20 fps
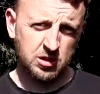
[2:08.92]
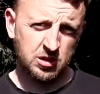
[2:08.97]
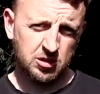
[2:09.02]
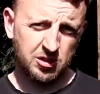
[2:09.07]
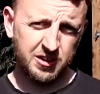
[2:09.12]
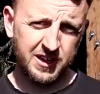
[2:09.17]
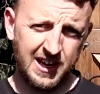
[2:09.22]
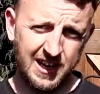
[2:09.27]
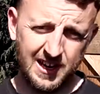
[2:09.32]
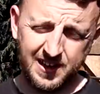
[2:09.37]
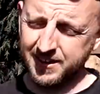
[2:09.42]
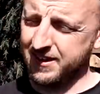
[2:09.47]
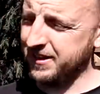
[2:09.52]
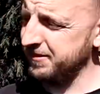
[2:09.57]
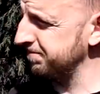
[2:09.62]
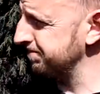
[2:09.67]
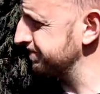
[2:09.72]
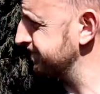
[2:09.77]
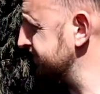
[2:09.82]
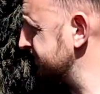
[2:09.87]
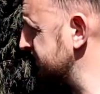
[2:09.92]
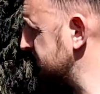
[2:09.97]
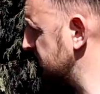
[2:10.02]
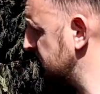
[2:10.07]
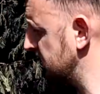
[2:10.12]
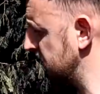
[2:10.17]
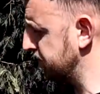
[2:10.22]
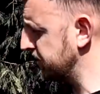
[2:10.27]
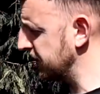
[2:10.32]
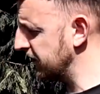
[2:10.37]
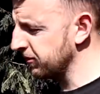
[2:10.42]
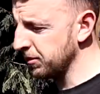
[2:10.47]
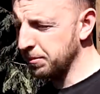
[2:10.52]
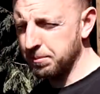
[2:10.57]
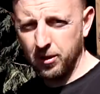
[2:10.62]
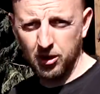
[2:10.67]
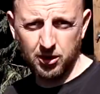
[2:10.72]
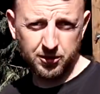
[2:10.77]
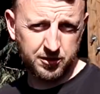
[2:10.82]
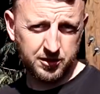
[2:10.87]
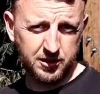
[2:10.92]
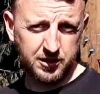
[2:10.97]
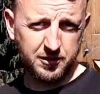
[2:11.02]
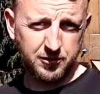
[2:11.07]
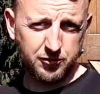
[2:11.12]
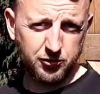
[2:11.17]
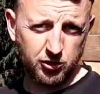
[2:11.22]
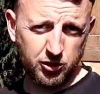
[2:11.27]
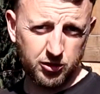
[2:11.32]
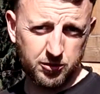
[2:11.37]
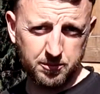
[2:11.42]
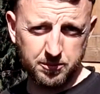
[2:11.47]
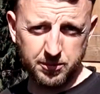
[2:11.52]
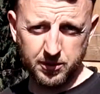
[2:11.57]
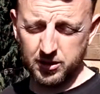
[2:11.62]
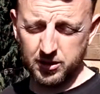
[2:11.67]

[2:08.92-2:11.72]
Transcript: Got it out then. Bit of a pond in the front,